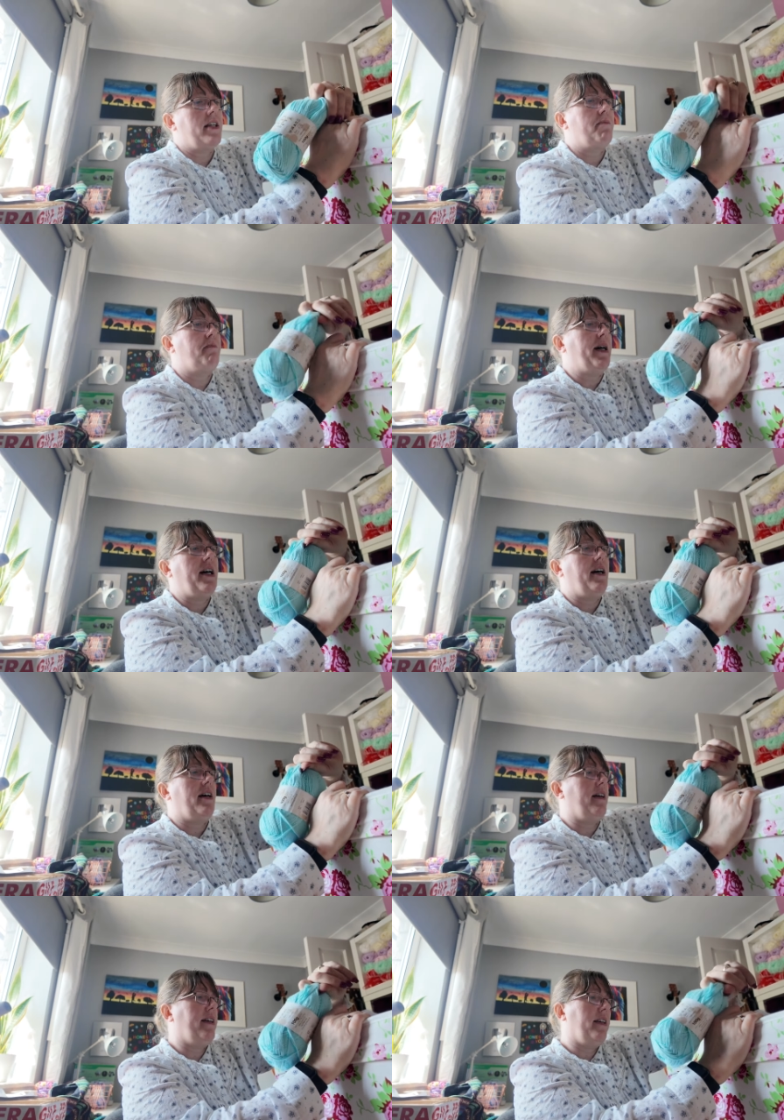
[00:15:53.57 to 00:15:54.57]
is
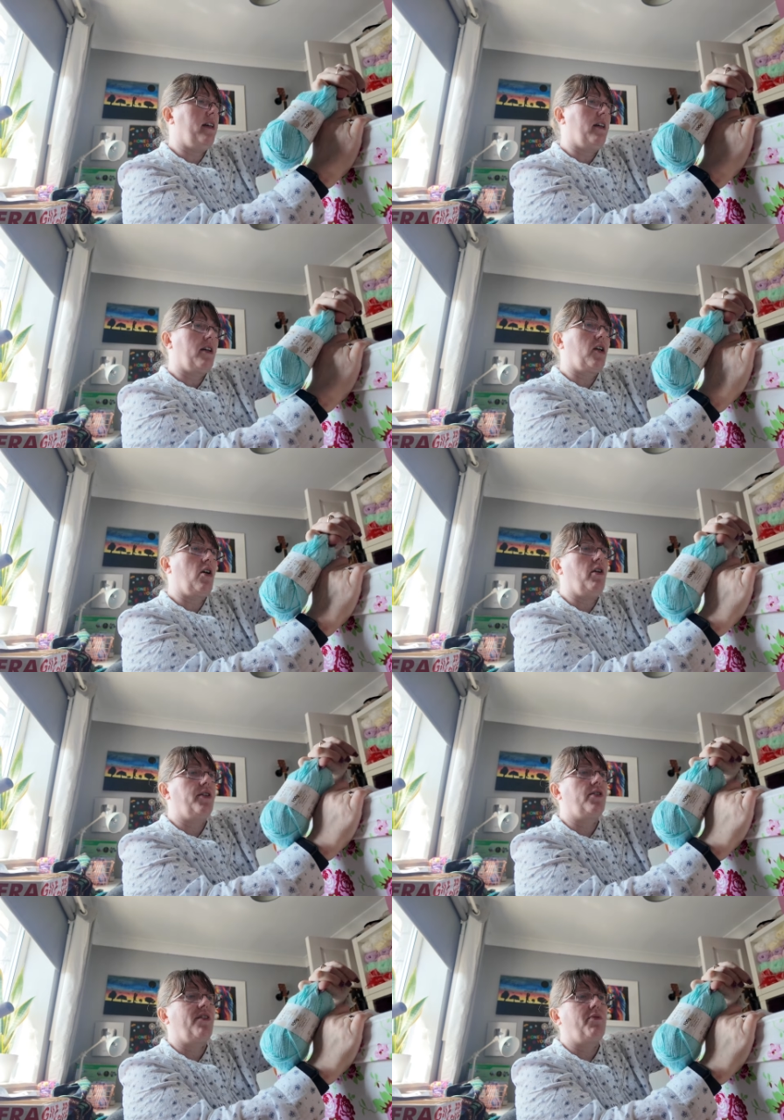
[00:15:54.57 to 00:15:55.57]
by Cotton
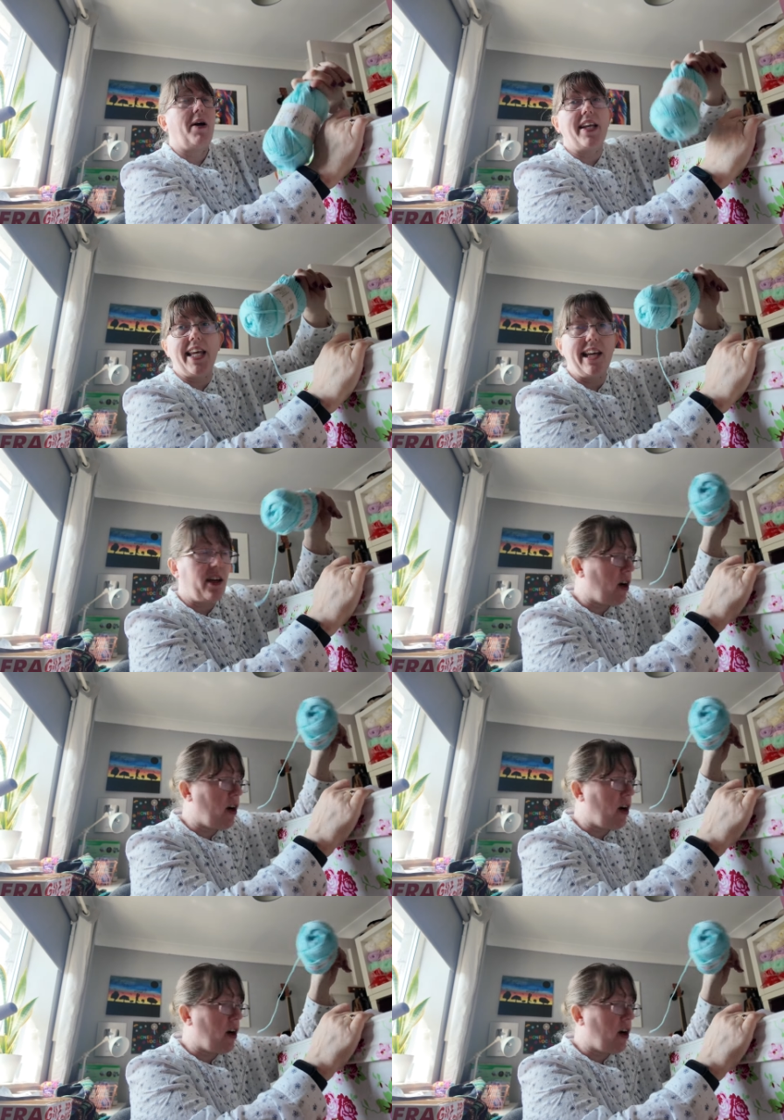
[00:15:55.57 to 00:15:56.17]
Soft by King